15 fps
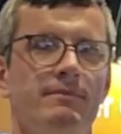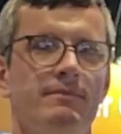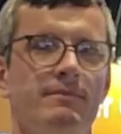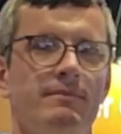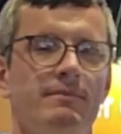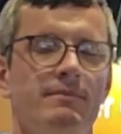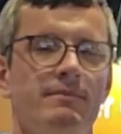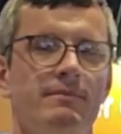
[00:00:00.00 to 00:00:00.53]

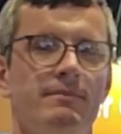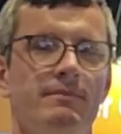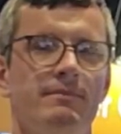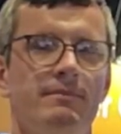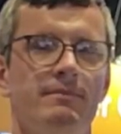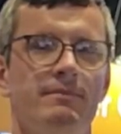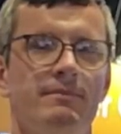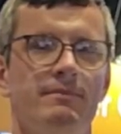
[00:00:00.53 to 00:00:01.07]

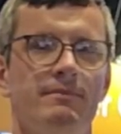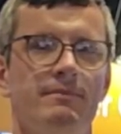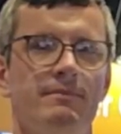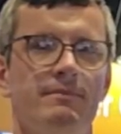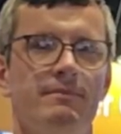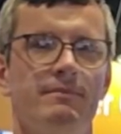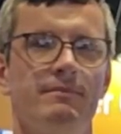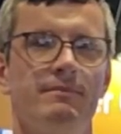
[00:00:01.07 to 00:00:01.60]

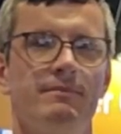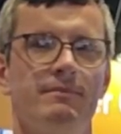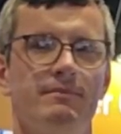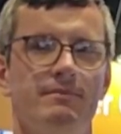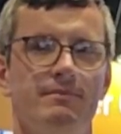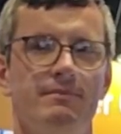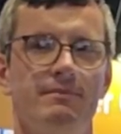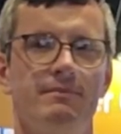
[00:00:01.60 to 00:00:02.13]

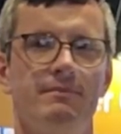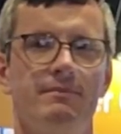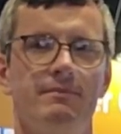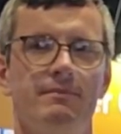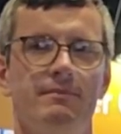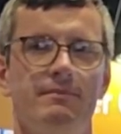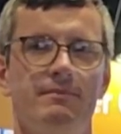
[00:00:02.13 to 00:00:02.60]
No words are spoken by the person on screen.